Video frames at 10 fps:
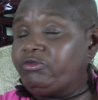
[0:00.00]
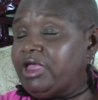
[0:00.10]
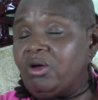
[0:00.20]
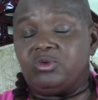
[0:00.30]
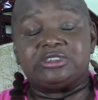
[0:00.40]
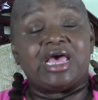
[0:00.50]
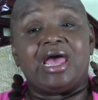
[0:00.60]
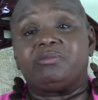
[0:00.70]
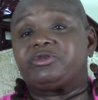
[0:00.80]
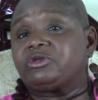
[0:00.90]
there was
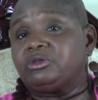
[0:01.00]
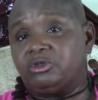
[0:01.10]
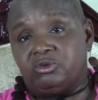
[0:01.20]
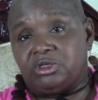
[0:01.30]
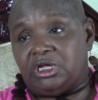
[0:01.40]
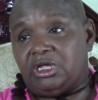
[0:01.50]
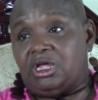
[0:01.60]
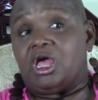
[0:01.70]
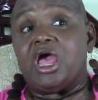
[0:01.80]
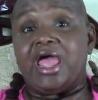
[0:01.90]
absolutely,
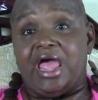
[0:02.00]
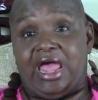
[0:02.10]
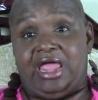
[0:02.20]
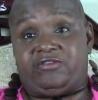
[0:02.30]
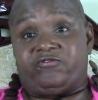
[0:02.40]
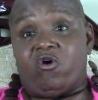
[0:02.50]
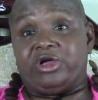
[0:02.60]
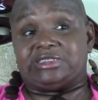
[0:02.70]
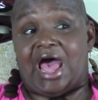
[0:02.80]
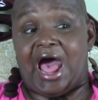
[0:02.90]
as far
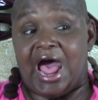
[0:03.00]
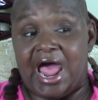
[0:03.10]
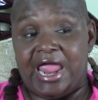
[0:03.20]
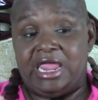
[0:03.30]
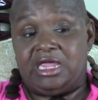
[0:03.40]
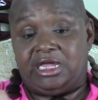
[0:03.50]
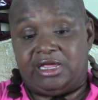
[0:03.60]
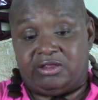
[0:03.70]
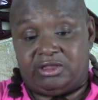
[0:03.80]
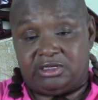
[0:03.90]
as I
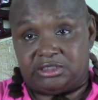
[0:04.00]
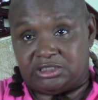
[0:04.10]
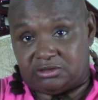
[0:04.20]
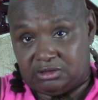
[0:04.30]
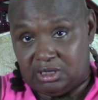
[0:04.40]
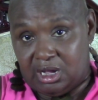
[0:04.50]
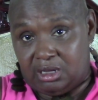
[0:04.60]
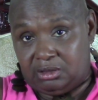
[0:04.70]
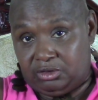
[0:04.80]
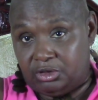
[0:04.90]
can,
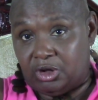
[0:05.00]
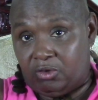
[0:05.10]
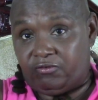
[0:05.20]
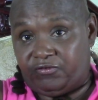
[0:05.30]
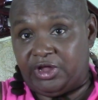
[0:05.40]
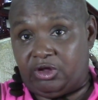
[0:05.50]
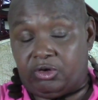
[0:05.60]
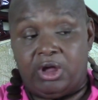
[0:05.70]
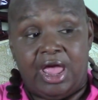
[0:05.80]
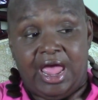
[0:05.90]

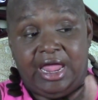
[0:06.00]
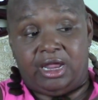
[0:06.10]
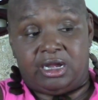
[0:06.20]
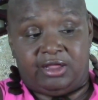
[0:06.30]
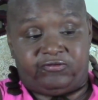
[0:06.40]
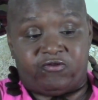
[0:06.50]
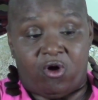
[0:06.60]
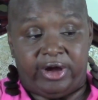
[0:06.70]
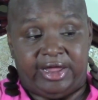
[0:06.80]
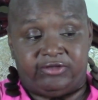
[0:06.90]
figure, and as
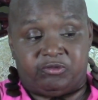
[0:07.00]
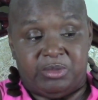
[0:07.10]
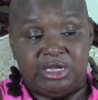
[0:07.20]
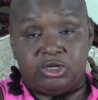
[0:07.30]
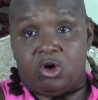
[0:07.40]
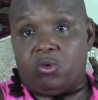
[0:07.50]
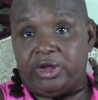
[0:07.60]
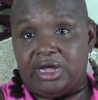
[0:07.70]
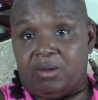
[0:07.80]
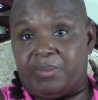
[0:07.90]
far as me
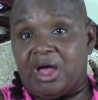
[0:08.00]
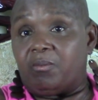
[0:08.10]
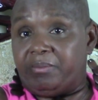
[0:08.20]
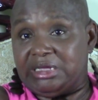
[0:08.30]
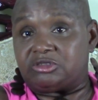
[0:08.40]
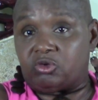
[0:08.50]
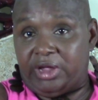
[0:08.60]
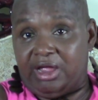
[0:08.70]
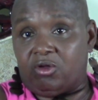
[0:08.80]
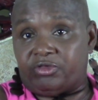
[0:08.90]
knowing about mental
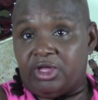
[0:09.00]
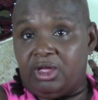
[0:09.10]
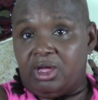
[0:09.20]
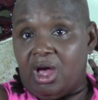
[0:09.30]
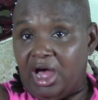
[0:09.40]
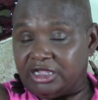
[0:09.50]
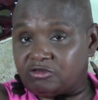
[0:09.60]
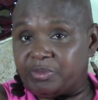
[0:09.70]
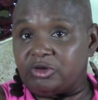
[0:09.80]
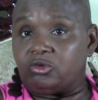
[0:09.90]
health
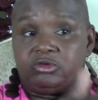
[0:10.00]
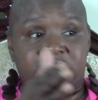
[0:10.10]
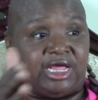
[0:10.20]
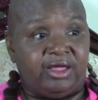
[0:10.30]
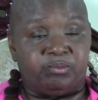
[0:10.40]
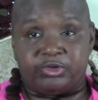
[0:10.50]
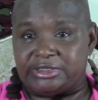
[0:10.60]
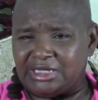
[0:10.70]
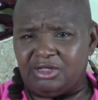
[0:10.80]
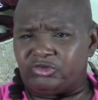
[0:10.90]
hospitals and
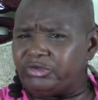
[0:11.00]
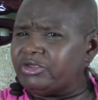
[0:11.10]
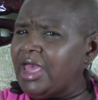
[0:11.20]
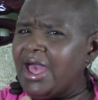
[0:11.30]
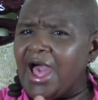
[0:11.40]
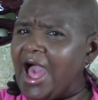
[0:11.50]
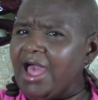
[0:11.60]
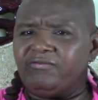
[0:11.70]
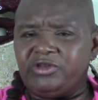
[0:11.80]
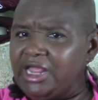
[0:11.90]
procedures,
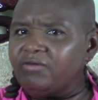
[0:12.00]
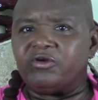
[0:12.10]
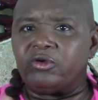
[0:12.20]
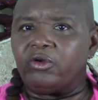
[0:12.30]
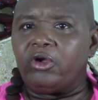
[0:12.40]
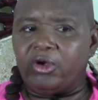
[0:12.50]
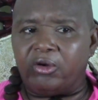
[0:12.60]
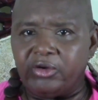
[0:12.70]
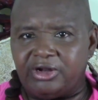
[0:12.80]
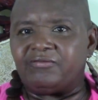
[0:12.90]
I've never
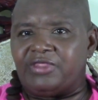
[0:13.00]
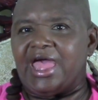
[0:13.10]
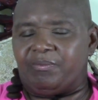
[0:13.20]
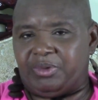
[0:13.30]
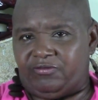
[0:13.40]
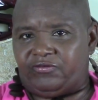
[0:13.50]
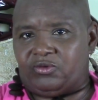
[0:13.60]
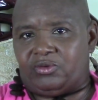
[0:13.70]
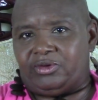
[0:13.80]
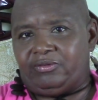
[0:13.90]
heard of that
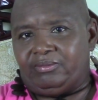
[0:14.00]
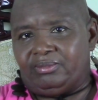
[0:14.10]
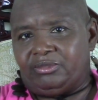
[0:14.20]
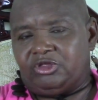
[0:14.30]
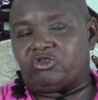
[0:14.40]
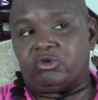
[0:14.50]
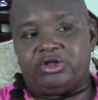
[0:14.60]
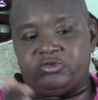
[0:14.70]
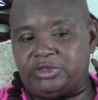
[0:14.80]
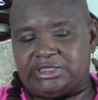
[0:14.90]
before. So
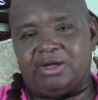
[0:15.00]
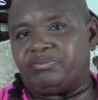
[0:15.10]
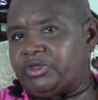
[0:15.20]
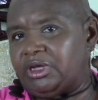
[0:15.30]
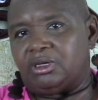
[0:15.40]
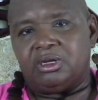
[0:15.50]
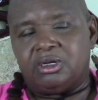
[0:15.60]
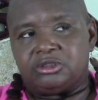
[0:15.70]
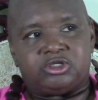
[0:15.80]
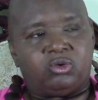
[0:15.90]
this was something
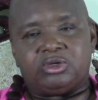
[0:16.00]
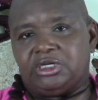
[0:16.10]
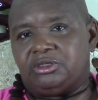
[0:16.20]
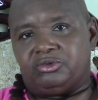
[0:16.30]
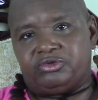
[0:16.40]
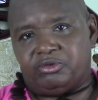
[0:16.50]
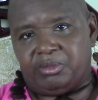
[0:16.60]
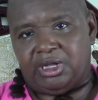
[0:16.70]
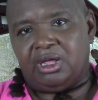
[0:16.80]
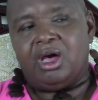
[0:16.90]
totally new to
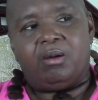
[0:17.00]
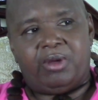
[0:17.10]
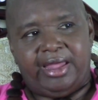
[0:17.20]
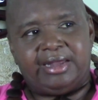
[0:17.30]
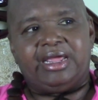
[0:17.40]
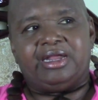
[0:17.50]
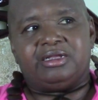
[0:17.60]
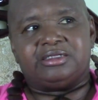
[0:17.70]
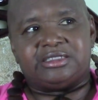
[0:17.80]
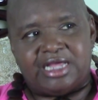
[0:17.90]
me. And it
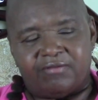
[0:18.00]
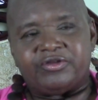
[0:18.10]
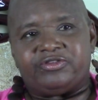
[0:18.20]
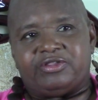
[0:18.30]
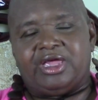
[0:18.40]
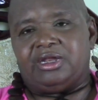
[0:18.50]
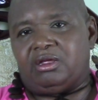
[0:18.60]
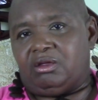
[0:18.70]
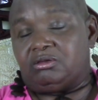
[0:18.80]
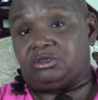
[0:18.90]
is
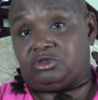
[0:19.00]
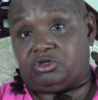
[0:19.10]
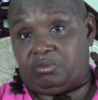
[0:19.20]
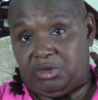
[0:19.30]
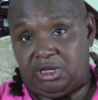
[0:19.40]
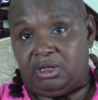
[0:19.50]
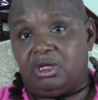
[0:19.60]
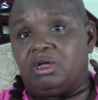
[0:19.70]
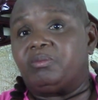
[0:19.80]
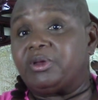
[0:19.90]
devastating to me
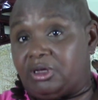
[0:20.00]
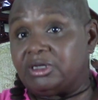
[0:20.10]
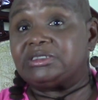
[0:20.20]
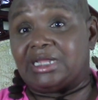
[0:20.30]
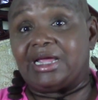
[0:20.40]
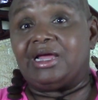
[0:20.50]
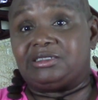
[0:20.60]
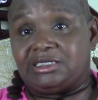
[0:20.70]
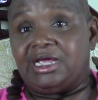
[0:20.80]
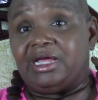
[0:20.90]
because, like I
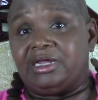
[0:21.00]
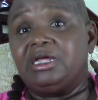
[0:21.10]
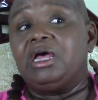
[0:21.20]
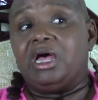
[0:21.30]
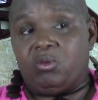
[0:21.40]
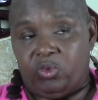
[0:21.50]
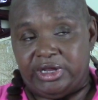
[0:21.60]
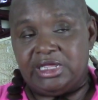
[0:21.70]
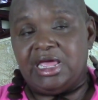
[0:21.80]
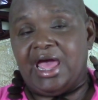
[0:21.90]
said, when
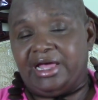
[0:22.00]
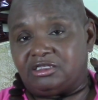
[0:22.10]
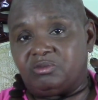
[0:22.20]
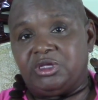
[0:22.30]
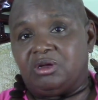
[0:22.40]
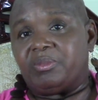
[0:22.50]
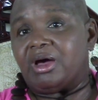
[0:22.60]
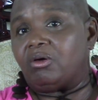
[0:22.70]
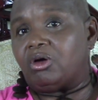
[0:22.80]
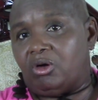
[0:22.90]
he asked me
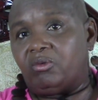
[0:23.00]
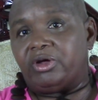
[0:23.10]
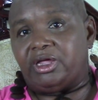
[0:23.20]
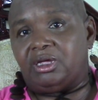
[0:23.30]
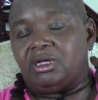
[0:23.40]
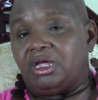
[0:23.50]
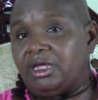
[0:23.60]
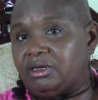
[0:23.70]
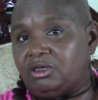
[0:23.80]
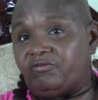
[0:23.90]
about going
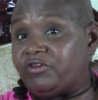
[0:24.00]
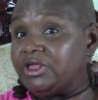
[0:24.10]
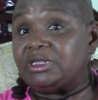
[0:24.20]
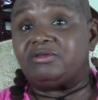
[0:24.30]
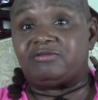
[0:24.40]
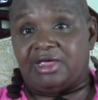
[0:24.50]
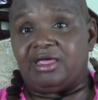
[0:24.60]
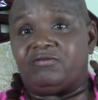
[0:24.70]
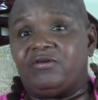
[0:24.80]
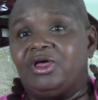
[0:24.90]
and feeling
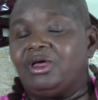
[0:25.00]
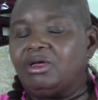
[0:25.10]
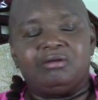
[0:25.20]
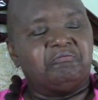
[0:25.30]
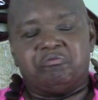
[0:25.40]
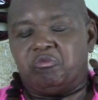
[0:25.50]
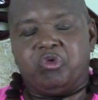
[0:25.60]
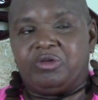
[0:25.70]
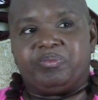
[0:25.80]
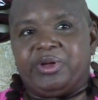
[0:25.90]
safe,
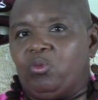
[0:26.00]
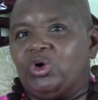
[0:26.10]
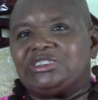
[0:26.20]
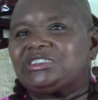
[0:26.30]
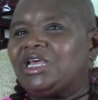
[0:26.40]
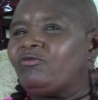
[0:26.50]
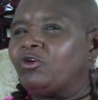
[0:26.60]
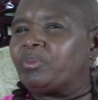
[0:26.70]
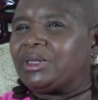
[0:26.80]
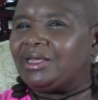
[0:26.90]
what safer
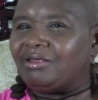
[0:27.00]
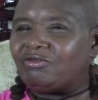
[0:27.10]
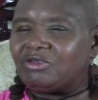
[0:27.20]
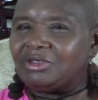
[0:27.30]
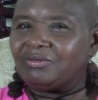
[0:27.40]
place